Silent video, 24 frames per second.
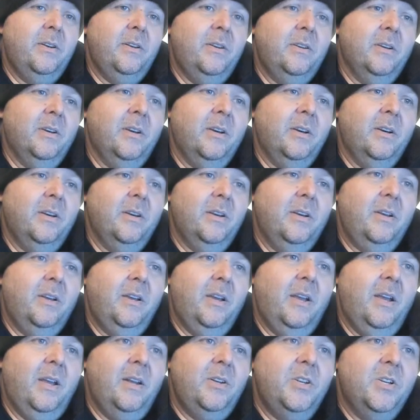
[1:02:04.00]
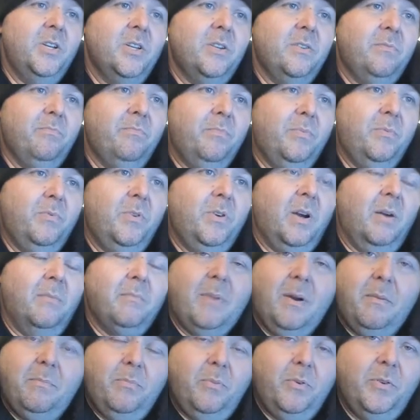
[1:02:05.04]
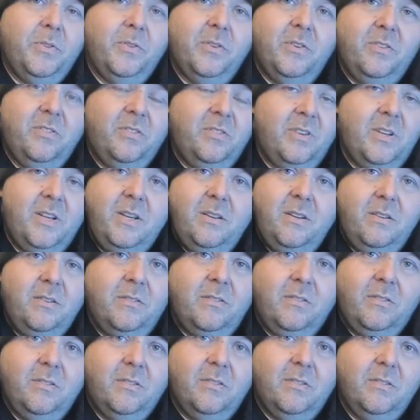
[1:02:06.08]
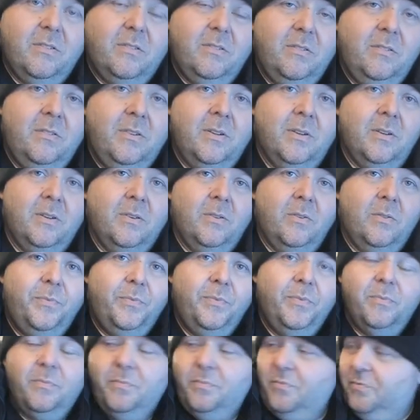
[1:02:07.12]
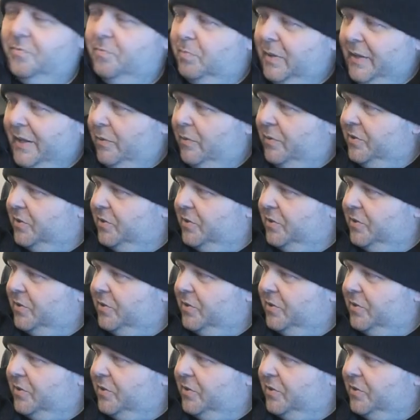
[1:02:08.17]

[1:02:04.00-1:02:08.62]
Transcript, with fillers: uh, and just come up with the scenes. You know, play with your